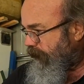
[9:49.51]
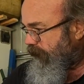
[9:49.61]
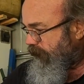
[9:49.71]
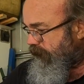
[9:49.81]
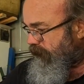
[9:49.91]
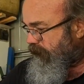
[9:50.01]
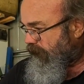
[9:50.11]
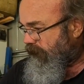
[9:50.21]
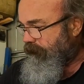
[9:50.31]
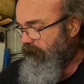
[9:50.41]
and
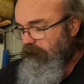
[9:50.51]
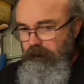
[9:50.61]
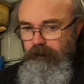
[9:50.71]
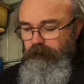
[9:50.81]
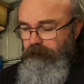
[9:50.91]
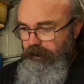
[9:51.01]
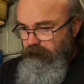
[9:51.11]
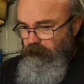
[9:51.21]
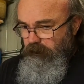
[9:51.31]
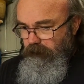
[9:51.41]

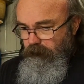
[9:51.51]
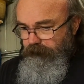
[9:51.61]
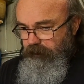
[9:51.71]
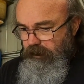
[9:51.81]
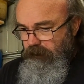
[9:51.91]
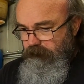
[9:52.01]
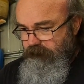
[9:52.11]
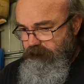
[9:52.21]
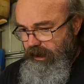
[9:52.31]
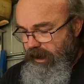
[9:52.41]
that I'm thinking
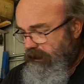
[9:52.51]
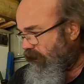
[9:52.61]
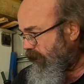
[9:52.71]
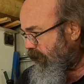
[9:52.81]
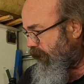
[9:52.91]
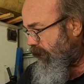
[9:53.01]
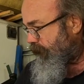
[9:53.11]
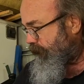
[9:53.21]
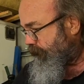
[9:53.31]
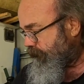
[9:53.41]
to hang
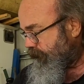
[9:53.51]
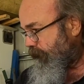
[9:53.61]
a